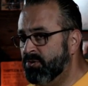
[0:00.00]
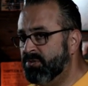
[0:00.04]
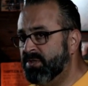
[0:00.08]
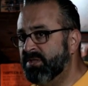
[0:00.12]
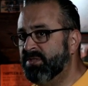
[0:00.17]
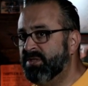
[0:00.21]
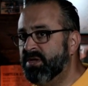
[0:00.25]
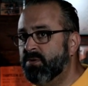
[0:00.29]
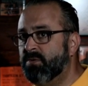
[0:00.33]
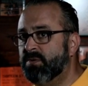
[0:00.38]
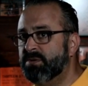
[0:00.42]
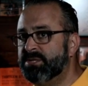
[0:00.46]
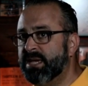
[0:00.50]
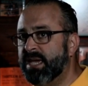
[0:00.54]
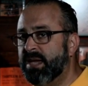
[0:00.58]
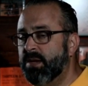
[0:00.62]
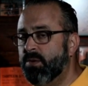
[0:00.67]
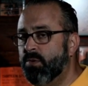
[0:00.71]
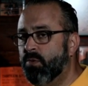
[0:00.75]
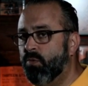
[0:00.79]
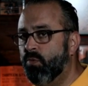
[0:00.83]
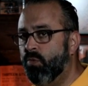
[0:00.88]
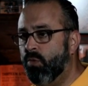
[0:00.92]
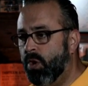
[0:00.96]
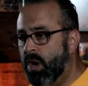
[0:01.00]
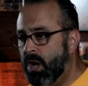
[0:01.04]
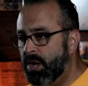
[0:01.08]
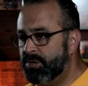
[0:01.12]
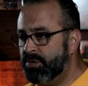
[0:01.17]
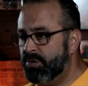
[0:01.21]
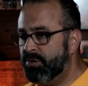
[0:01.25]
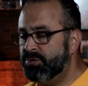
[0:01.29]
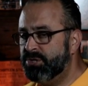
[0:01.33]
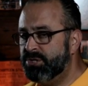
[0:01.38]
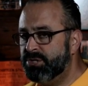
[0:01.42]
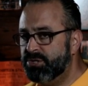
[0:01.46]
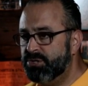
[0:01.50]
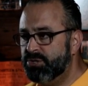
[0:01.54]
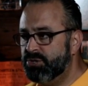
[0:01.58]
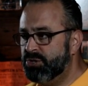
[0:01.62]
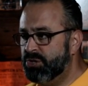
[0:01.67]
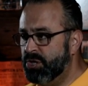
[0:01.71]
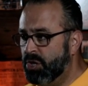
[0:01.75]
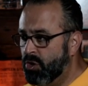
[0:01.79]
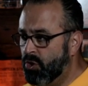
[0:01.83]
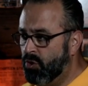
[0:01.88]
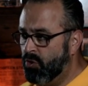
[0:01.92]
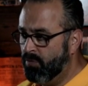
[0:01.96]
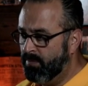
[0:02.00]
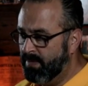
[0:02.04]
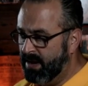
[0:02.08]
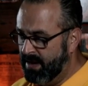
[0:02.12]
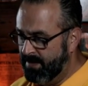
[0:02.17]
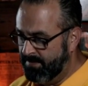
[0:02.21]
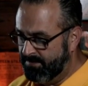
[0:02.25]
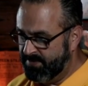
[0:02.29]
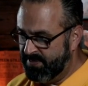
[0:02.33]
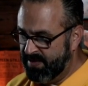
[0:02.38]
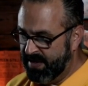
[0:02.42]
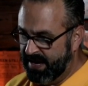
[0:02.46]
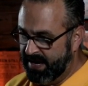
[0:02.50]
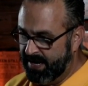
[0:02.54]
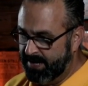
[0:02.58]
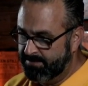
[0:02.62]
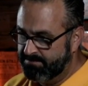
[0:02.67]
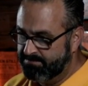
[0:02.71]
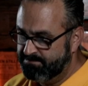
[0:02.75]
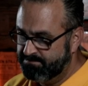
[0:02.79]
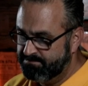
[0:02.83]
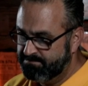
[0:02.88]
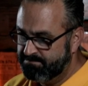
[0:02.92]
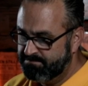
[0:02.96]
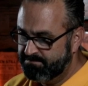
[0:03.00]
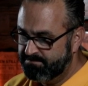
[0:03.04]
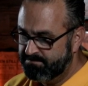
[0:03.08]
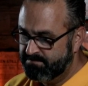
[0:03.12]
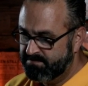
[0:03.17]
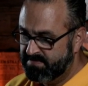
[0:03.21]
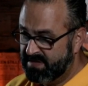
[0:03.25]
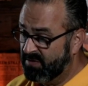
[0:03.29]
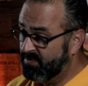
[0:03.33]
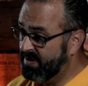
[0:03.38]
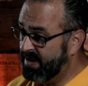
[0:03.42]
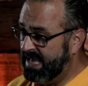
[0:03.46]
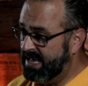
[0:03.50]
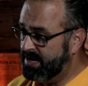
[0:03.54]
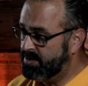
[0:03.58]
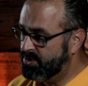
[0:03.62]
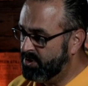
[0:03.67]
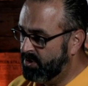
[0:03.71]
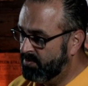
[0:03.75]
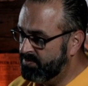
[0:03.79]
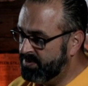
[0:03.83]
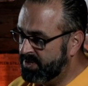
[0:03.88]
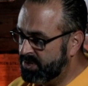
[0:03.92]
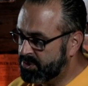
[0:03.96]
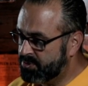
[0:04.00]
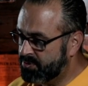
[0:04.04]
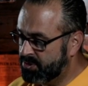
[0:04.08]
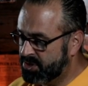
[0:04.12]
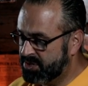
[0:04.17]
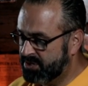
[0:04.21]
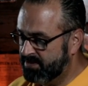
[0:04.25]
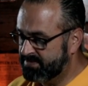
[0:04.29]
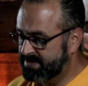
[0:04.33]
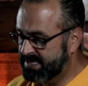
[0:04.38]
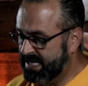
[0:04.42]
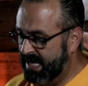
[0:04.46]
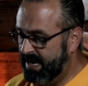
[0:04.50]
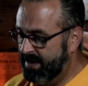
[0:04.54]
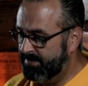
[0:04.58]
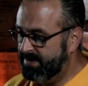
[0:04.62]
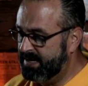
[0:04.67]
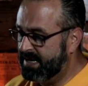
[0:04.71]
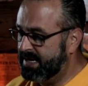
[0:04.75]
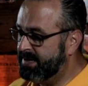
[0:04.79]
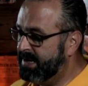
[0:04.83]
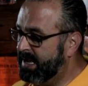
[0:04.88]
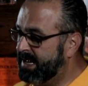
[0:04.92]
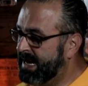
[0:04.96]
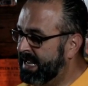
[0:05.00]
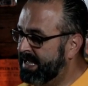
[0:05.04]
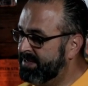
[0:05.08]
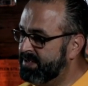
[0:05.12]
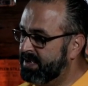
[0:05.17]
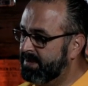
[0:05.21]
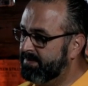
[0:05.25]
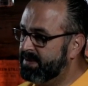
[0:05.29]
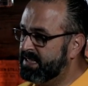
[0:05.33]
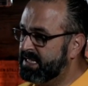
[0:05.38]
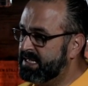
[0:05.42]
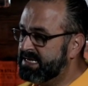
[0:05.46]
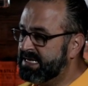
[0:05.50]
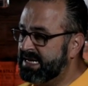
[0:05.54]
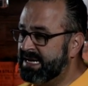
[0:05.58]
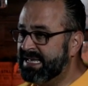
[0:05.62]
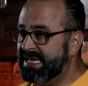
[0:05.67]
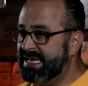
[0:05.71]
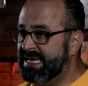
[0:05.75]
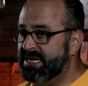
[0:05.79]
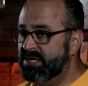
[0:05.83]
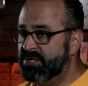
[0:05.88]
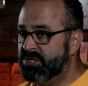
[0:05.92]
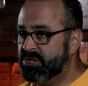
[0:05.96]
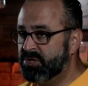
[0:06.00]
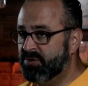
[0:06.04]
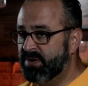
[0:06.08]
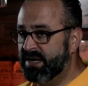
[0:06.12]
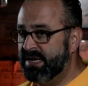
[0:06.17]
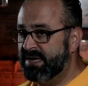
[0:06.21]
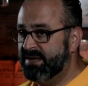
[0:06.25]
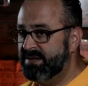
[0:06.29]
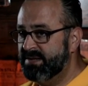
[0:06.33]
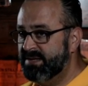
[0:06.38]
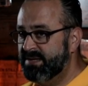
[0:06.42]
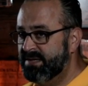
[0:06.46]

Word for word: that there was a watered dome up there, that we had known this for some time but had not had the ability to get to it.